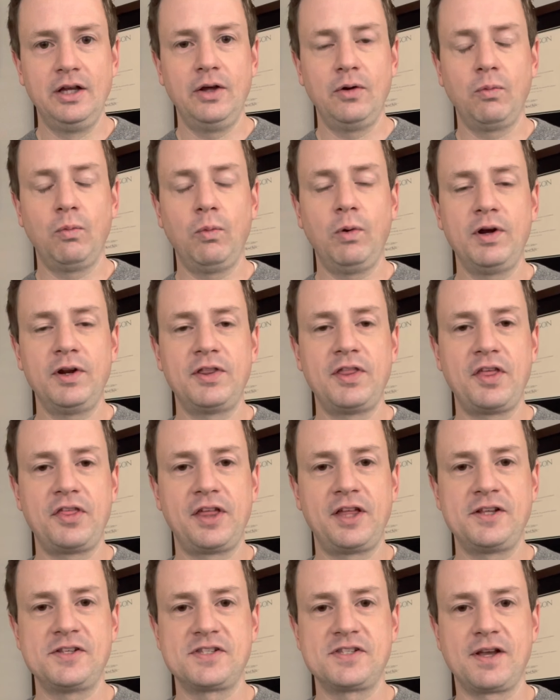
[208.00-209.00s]
one of the
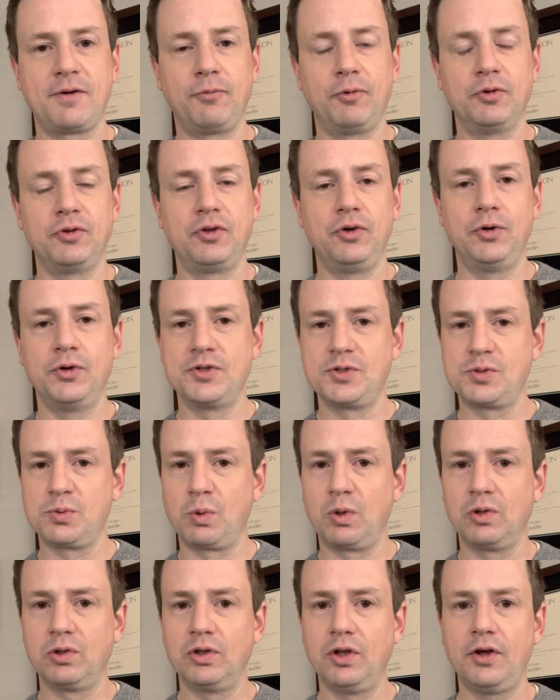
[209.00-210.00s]
things that we'll do is
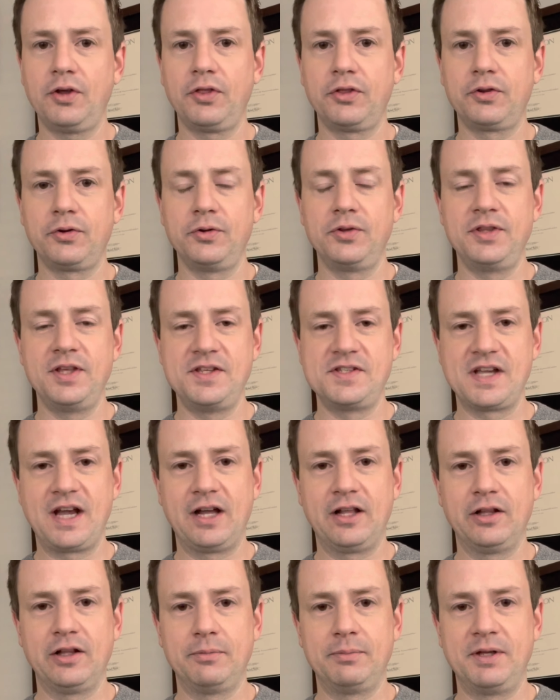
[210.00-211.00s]
we'll look through these
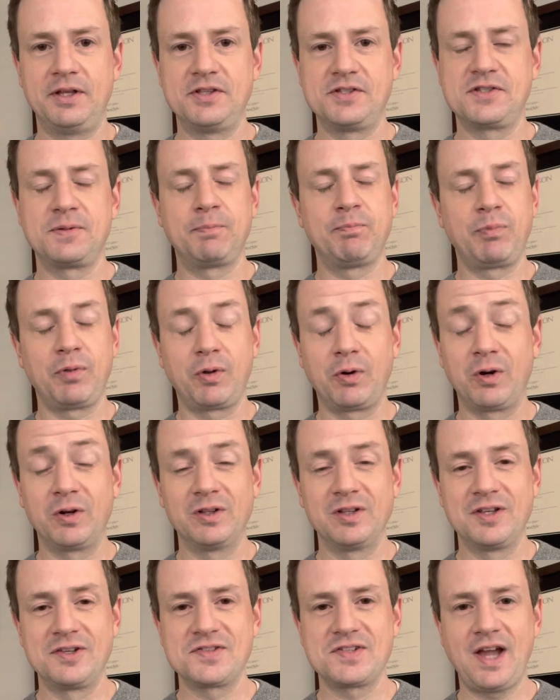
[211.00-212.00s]
elements, or at
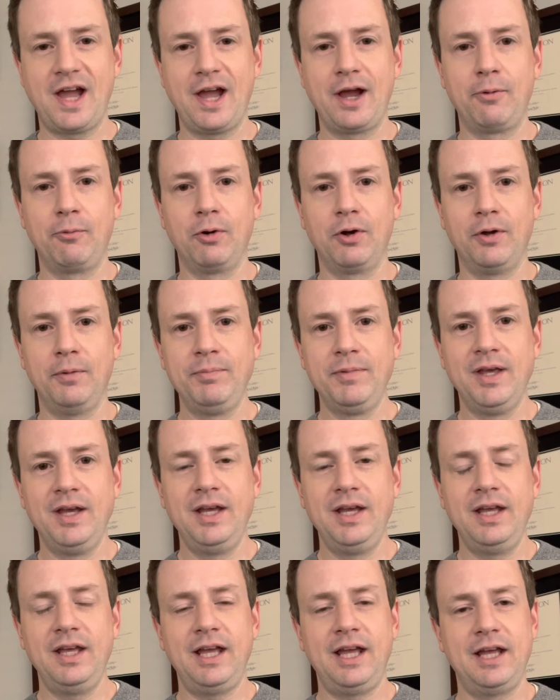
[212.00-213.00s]
least I will,
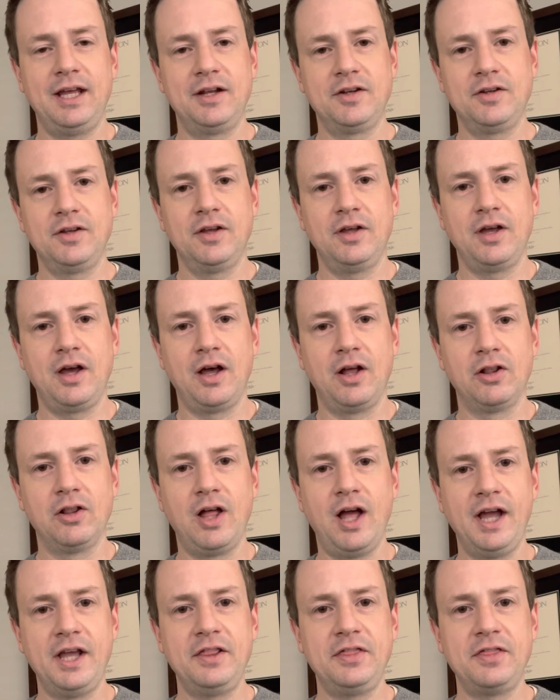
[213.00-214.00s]
and
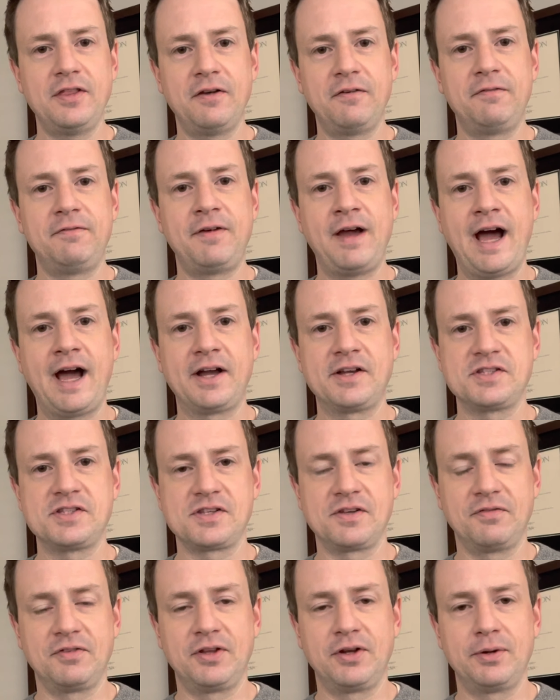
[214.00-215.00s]
align the facts
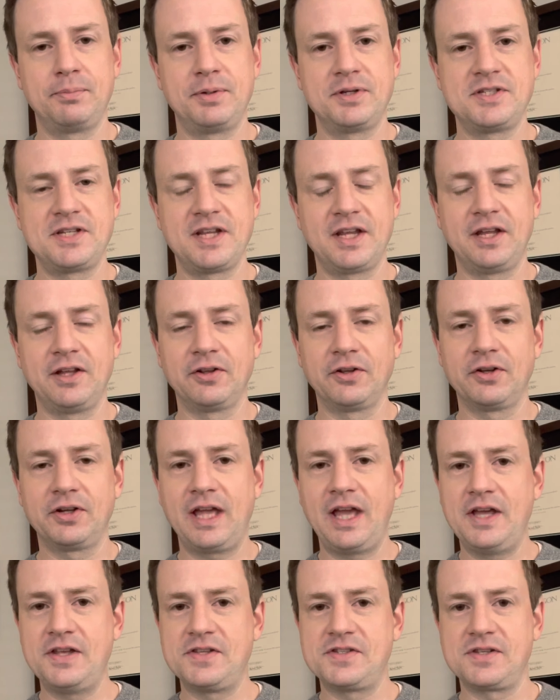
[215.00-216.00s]
of their particular
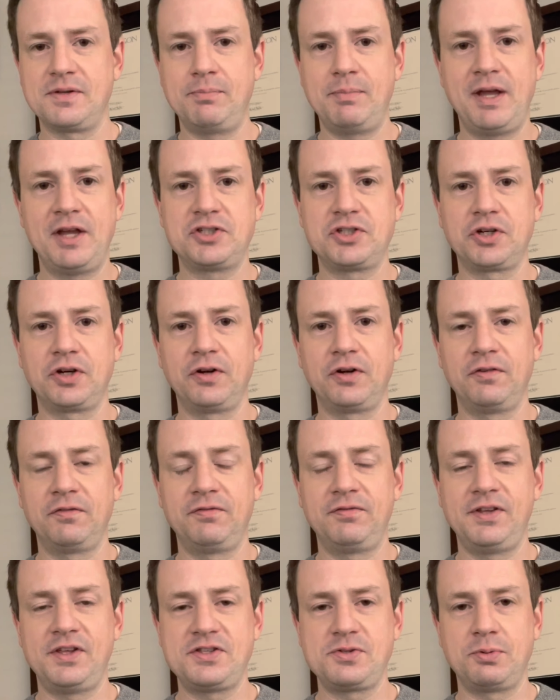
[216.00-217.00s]
case and make sure it
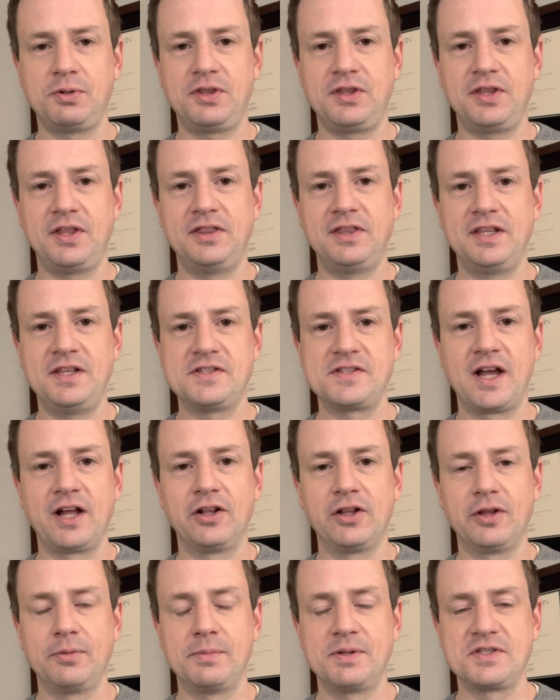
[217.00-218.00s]
fits within these
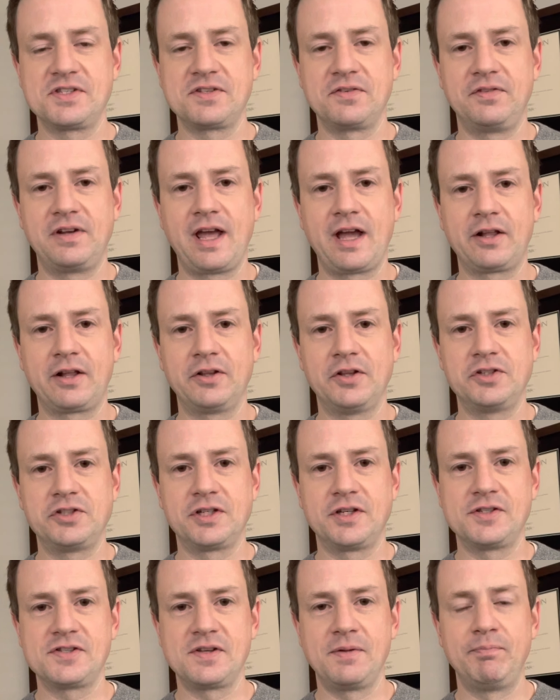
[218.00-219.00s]
elements of
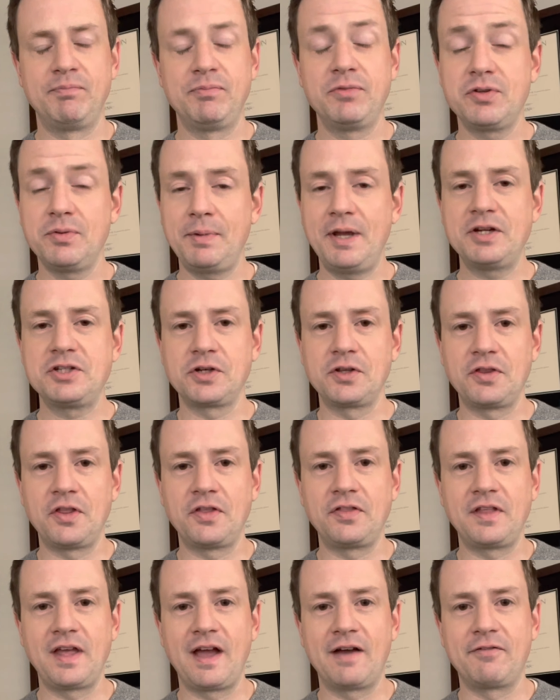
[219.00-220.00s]
negligence to make sure that
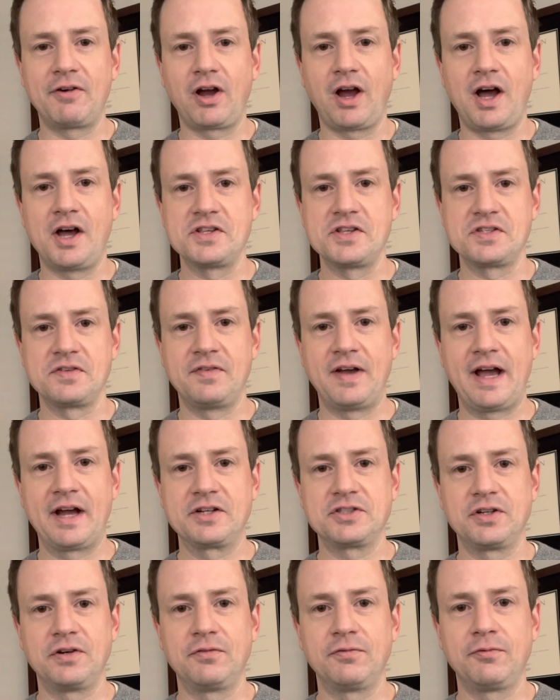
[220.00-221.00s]
they have a cause of
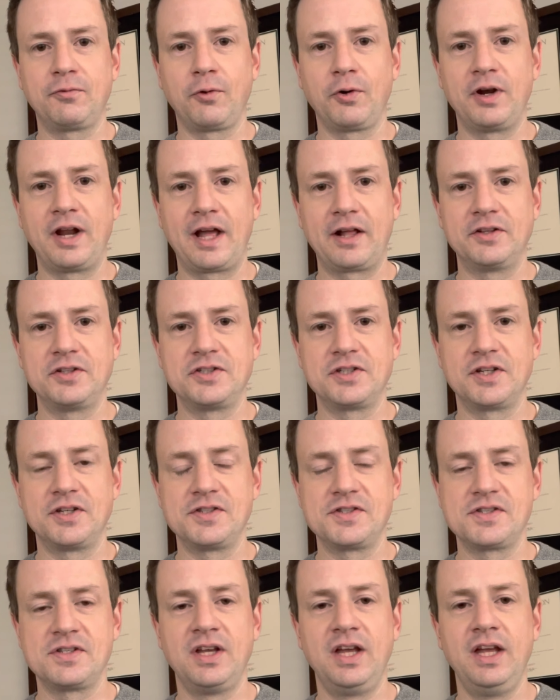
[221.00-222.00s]
action for negligence